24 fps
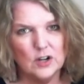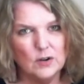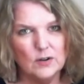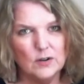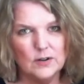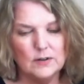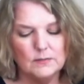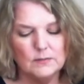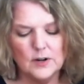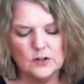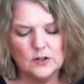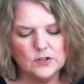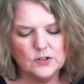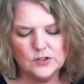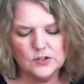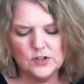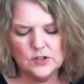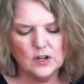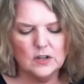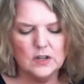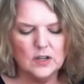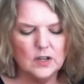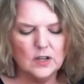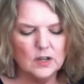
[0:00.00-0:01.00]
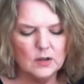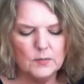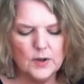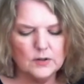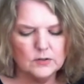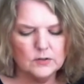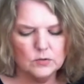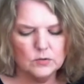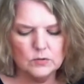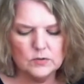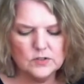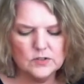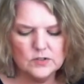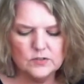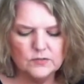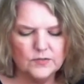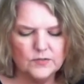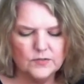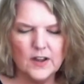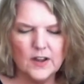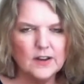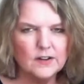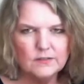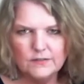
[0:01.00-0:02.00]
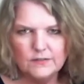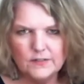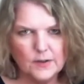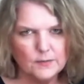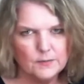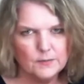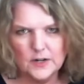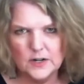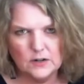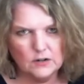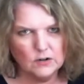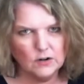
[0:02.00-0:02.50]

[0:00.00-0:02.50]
And I'm not just talking about towards divine feminine